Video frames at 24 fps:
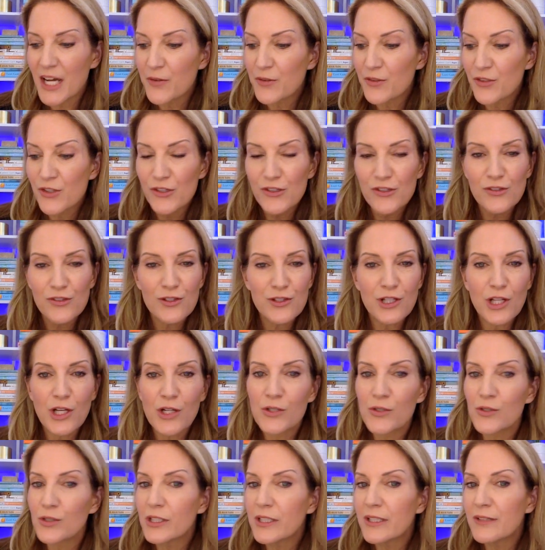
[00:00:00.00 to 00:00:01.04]
would just
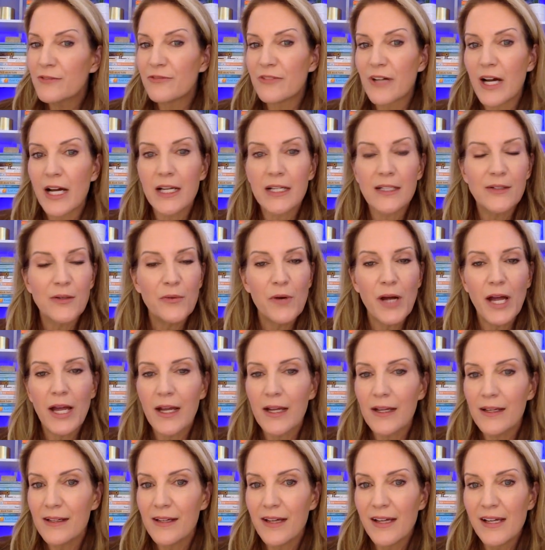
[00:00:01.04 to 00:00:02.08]
slowly find a
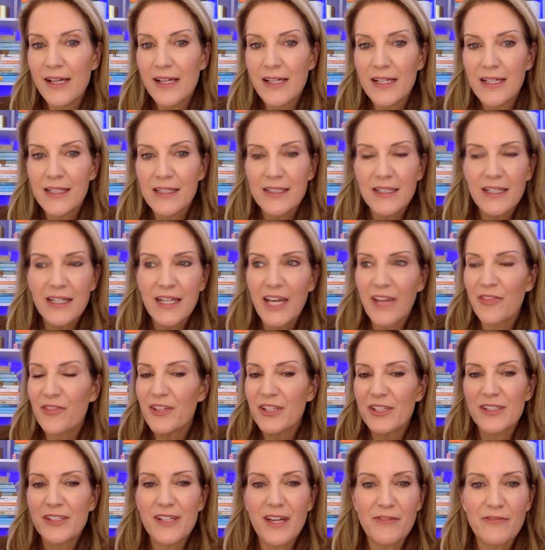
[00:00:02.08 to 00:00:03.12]
way to get
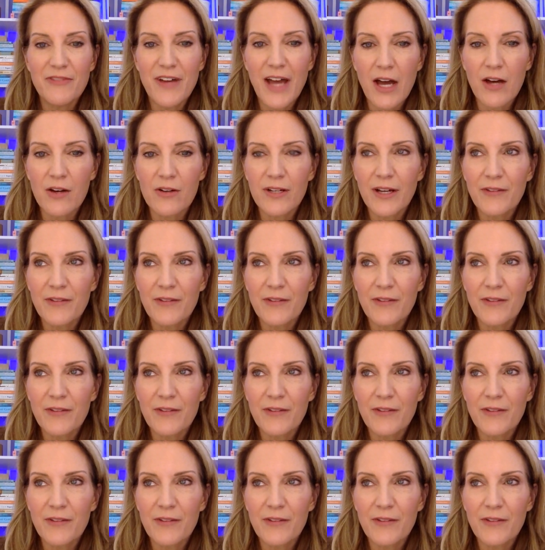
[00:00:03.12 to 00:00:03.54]
this stuff out.